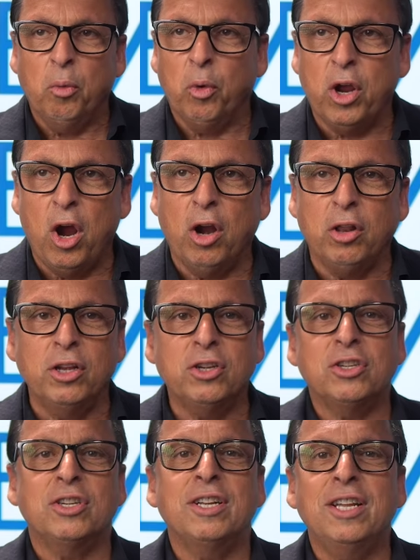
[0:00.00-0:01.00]

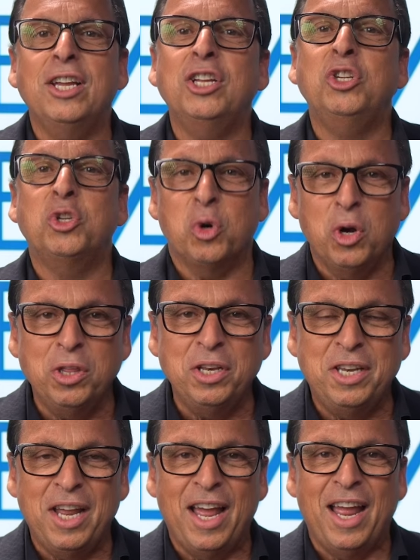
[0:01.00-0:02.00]
Regardless, enjoy the
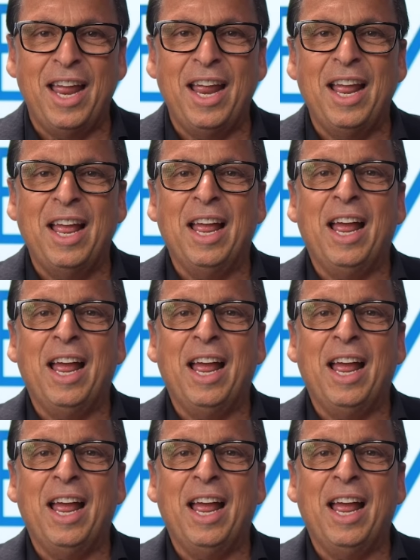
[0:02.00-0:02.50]
day.